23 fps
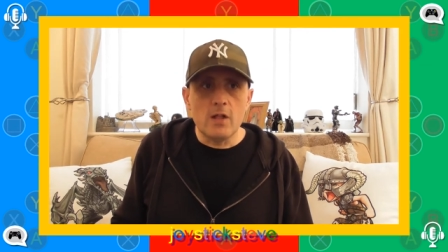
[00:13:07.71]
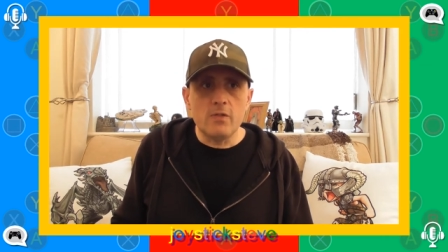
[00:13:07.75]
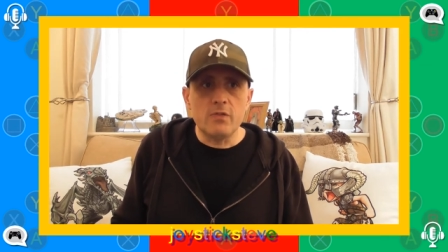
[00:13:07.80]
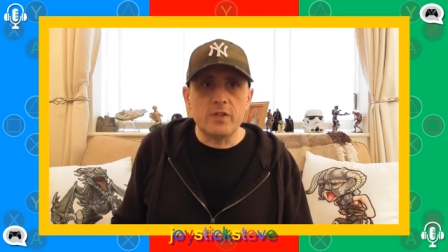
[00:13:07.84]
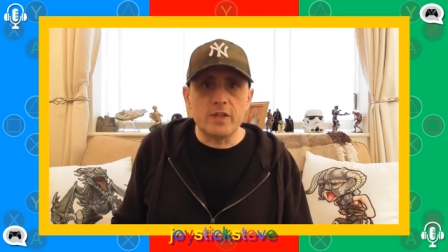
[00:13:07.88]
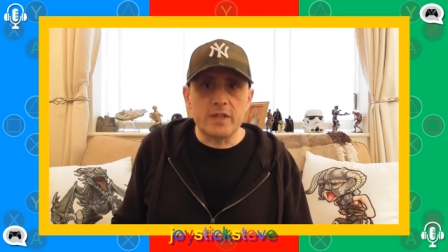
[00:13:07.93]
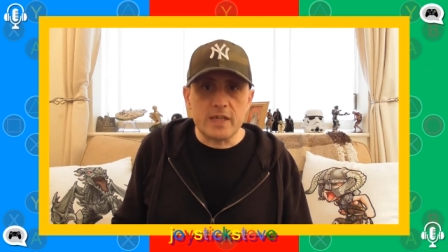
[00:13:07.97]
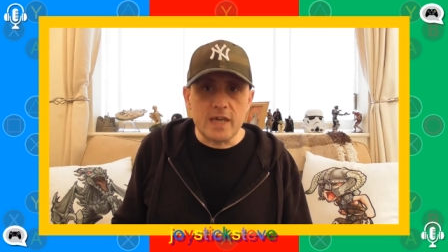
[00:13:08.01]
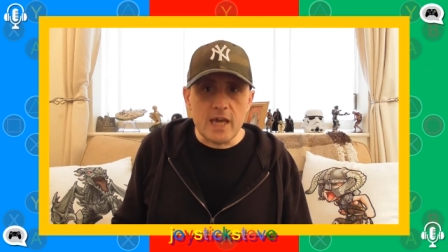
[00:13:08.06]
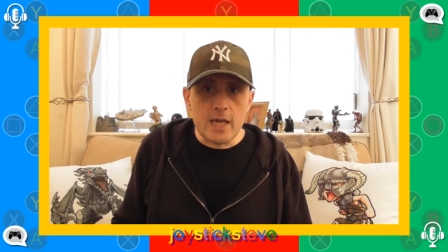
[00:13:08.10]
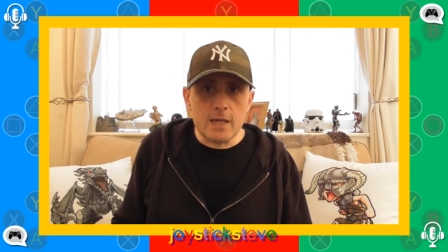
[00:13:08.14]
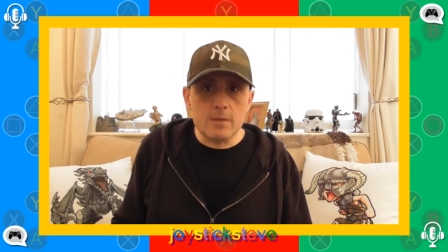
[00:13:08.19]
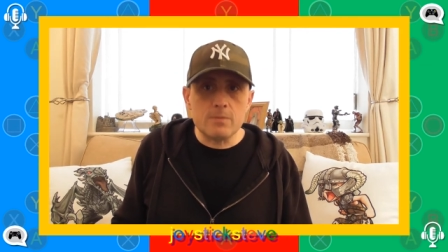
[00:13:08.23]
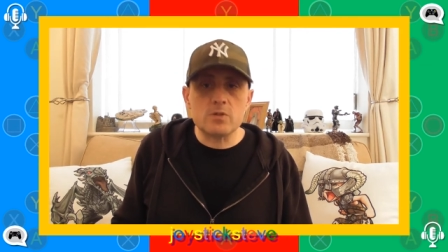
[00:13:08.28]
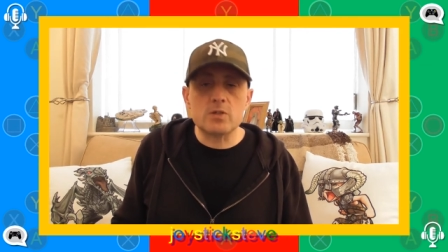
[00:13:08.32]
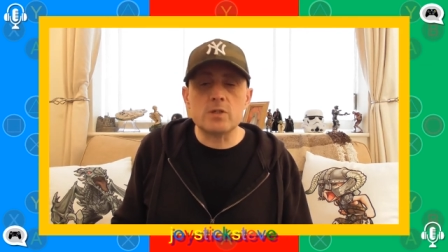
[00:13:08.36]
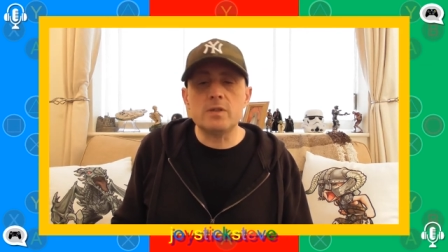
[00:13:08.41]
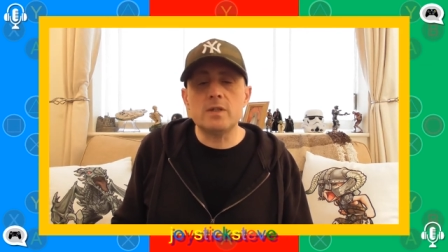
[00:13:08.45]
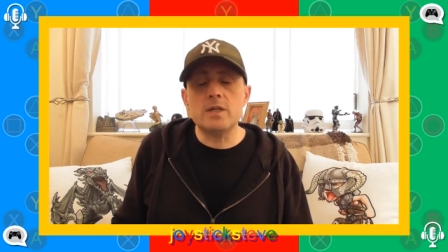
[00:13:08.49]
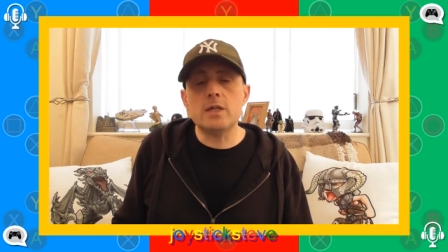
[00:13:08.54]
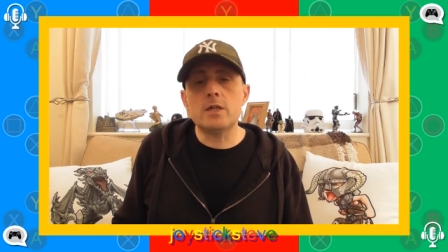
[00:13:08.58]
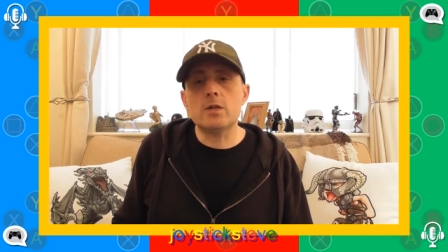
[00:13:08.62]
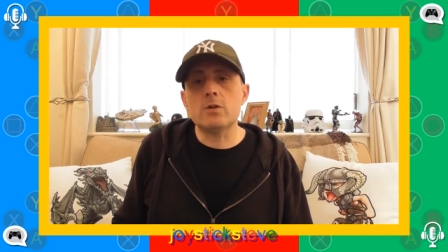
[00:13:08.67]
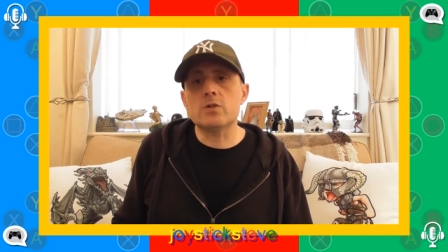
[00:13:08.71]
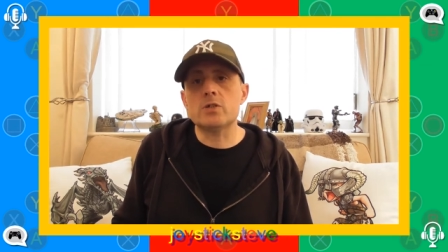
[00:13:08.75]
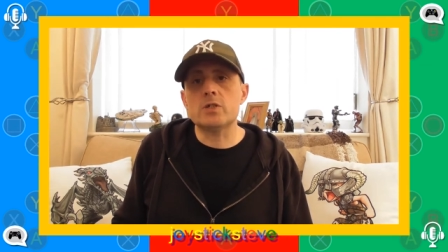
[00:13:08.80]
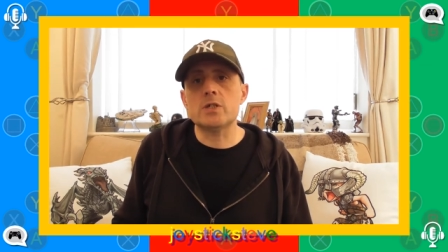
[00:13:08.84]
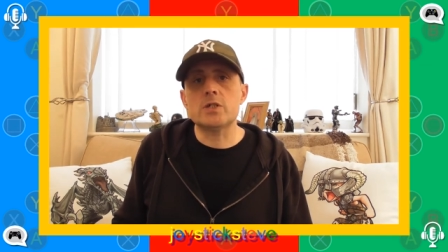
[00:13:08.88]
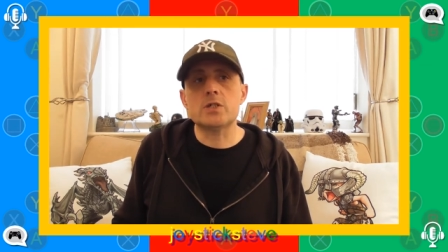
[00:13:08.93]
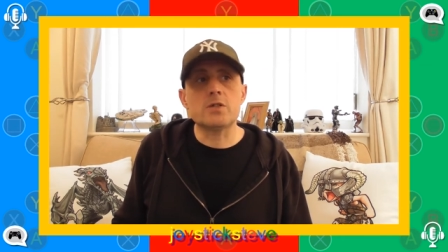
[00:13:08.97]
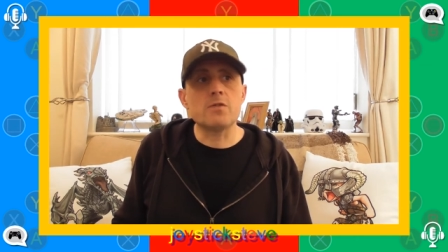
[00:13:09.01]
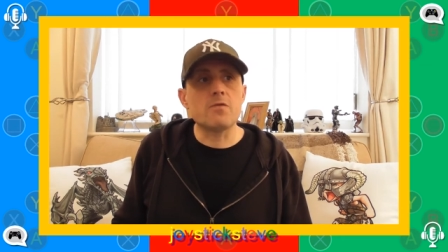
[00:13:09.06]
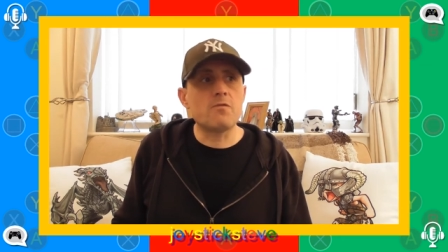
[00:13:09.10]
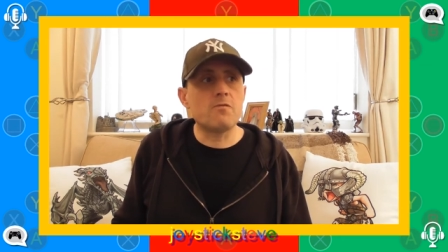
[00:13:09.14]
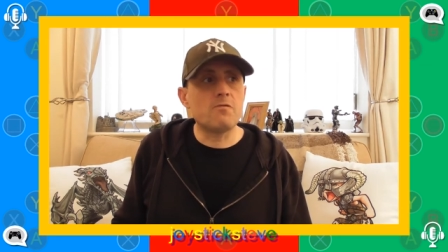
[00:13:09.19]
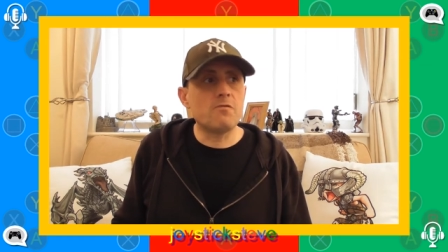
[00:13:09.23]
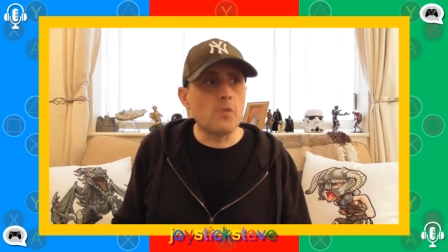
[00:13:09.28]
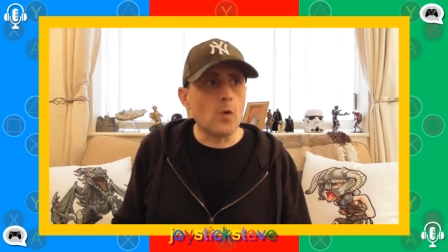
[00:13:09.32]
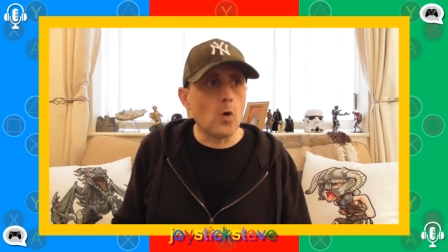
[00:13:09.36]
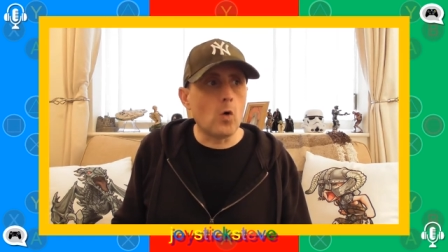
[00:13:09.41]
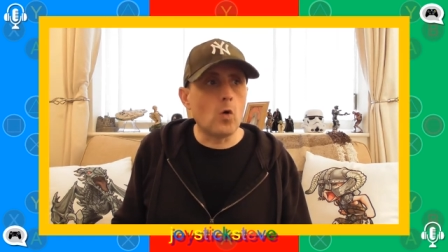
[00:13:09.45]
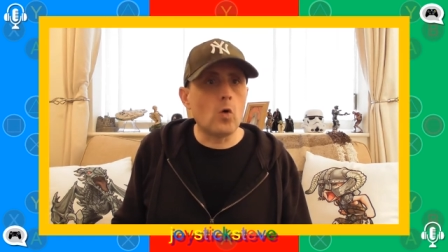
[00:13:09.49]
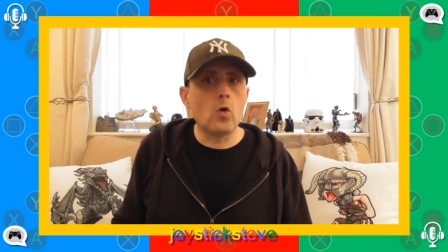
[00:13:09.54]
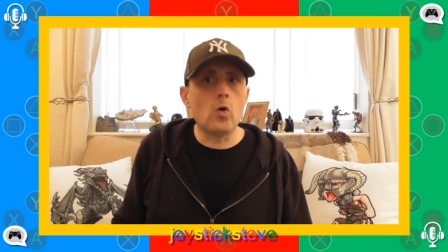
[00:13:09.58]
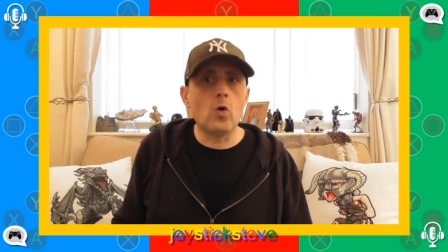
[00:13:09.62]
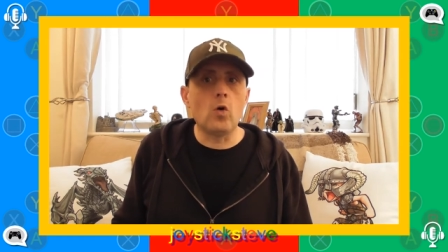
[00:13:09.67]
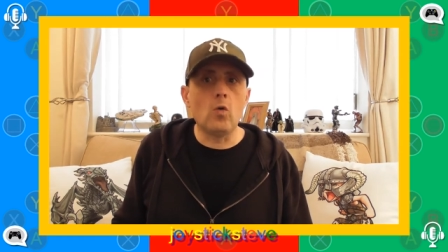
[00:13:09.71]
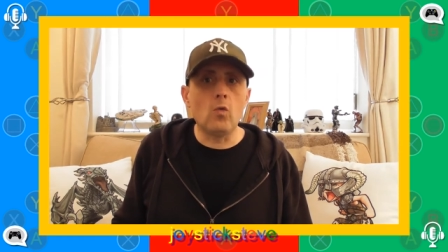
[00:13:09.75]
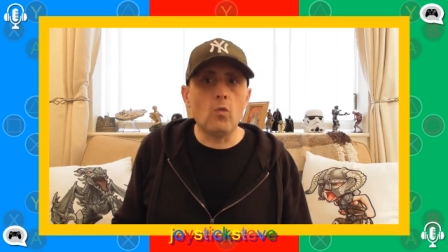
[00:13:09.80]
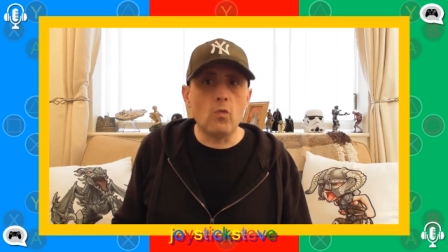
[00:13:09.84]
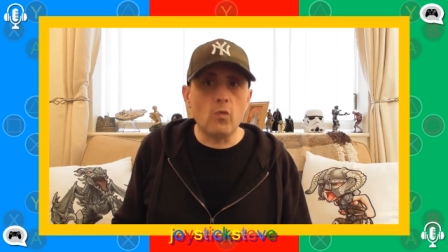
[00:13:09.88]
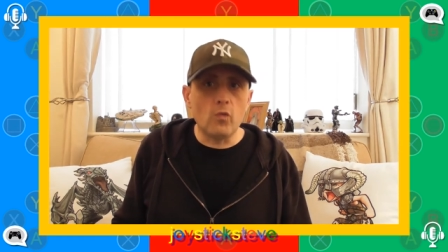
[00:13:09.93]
the games and the ecosystem for